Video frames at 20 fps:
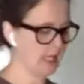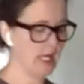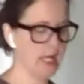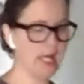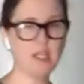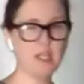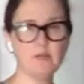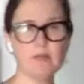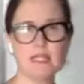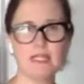
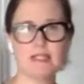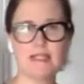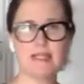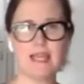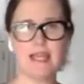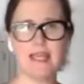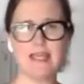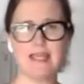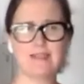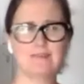And you may
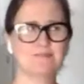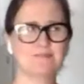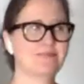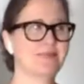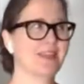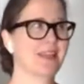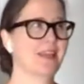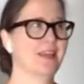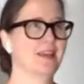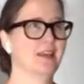say,
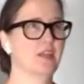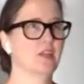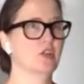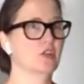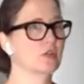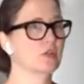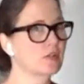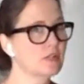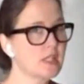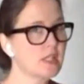
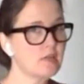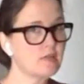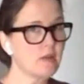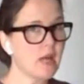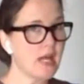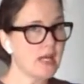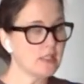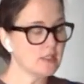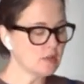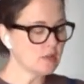you're cooking
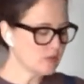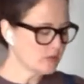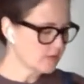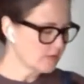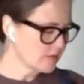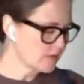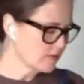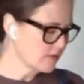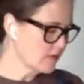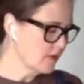
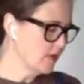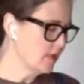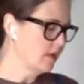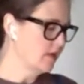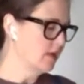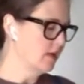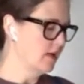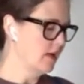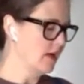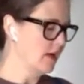radishes.
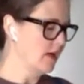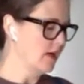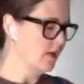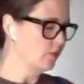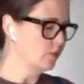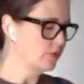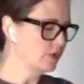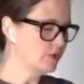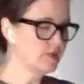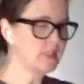
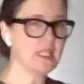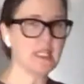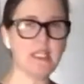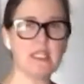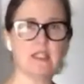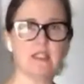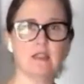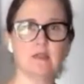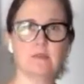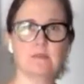We're used to
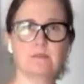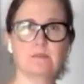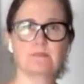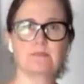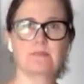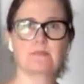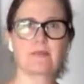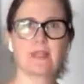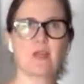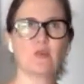eating them
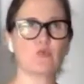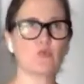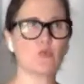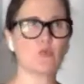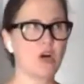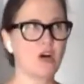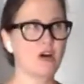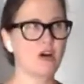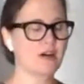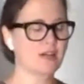
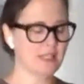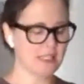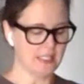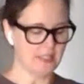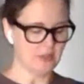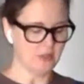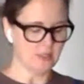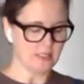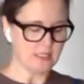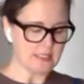raw,
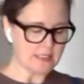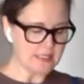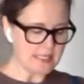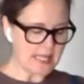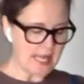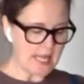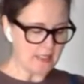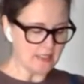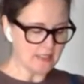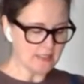either in
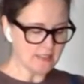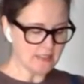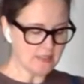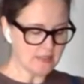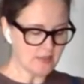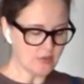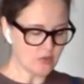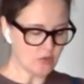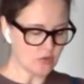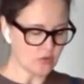
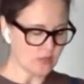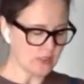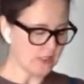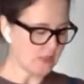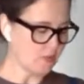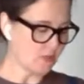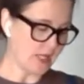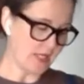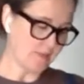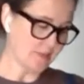salads or in
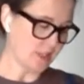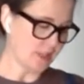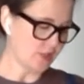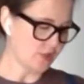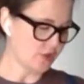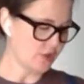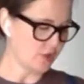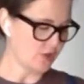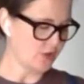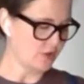the way I'm going
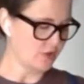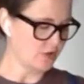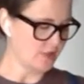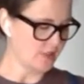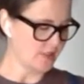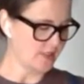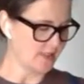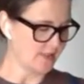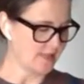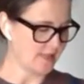to show you in
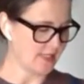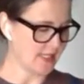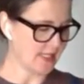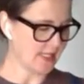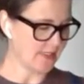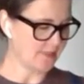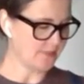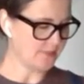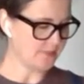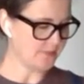just a
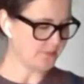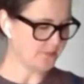second.